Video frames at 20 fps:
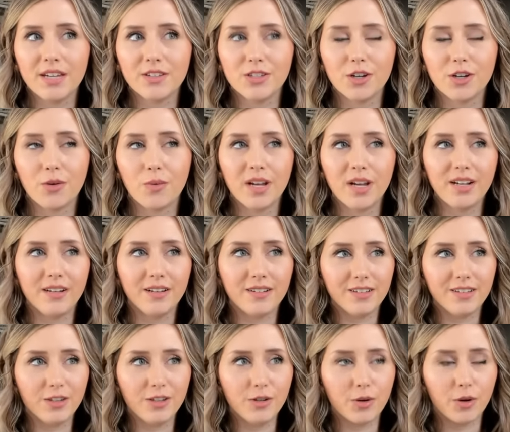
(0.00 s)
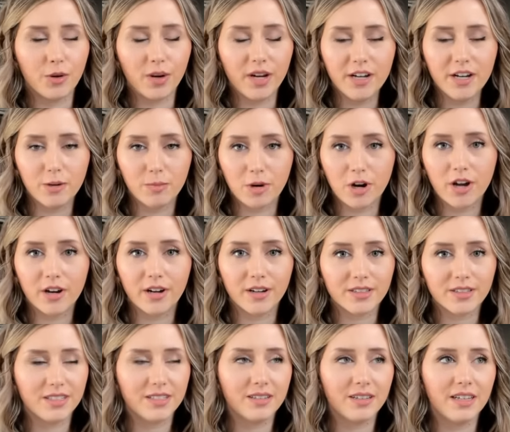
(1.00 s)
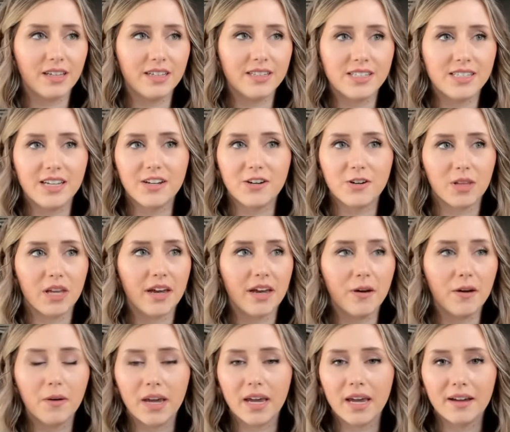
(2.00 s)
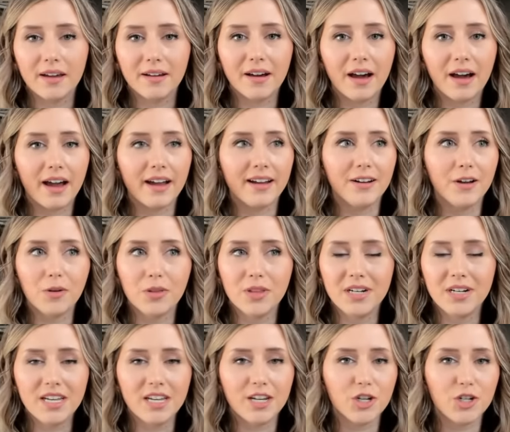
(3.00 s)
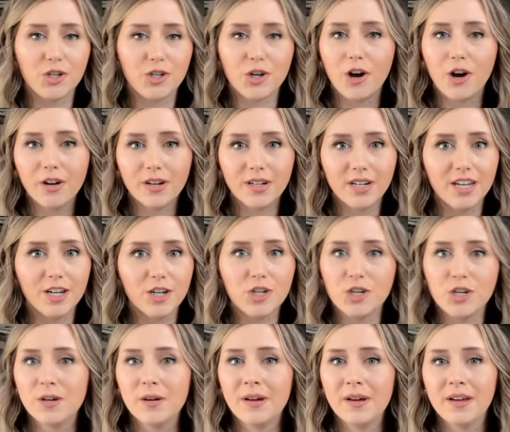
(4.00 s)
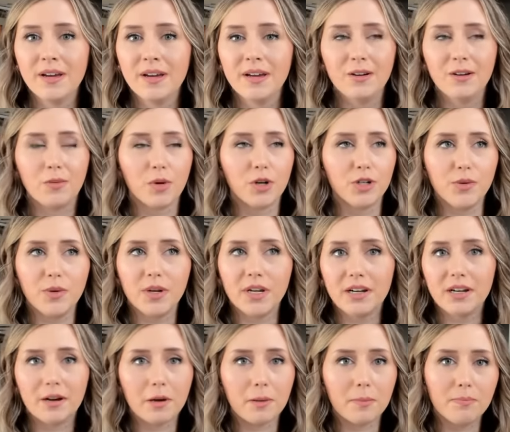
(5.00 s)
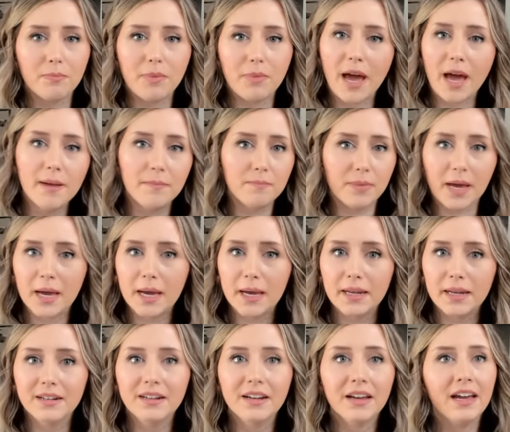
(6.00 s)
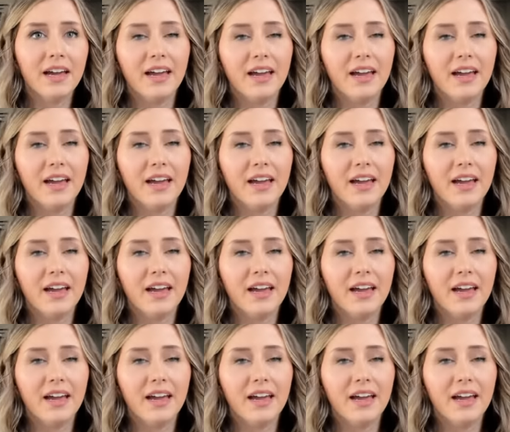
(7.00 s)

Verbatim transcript: So, when you create your product, let's say you're like, okay, I know the niche, dog niche, we're doing a pet bed